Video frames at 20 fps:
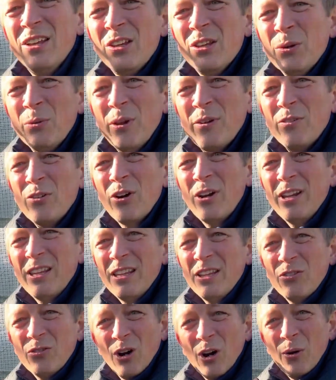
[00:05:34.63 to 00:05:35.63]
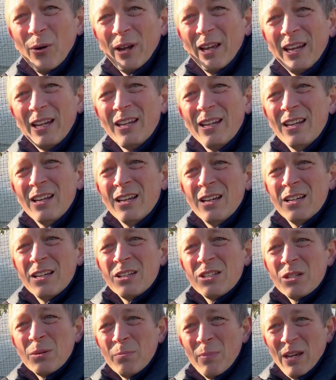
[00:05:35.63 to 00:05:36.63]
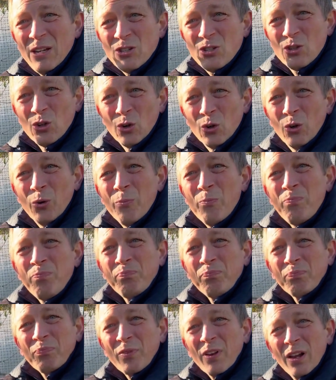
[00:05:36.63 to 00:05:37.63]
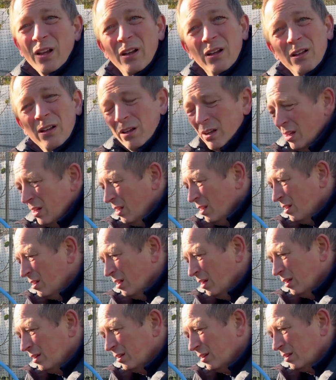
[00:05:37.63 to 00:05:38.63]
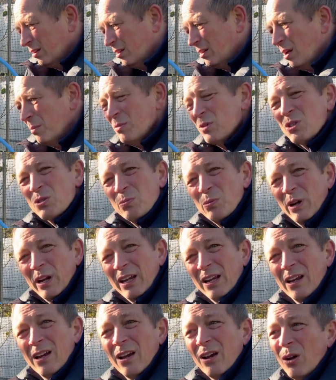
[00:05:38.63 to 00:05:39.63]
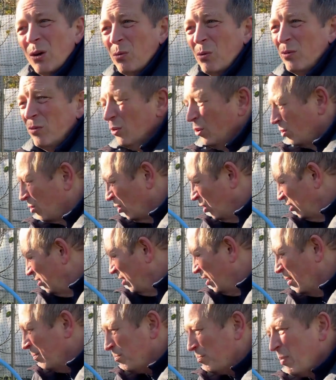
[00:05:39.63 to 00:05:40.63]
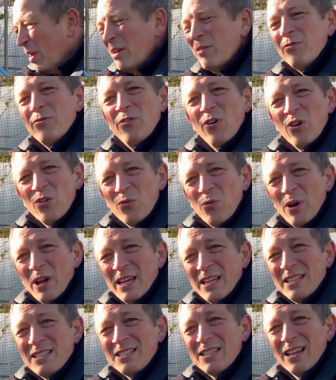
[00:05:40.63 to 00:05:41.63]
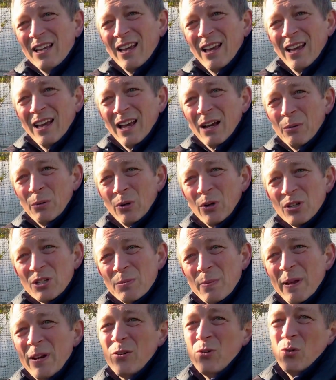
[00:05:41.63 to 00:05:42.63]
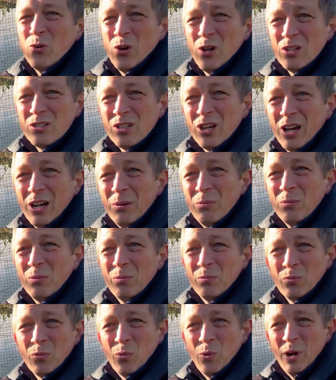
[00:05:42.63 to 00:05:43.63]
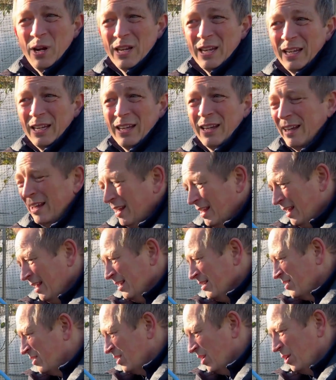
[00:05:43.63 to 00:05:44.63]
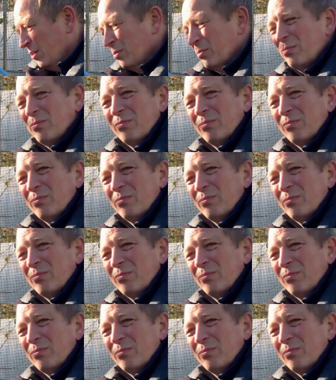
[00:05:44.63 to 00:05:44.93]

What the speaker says: that we haven't got anything growing in, to make sure that come the spring, we've not got a bed full of weeds and we've got to spend all our time weeding. So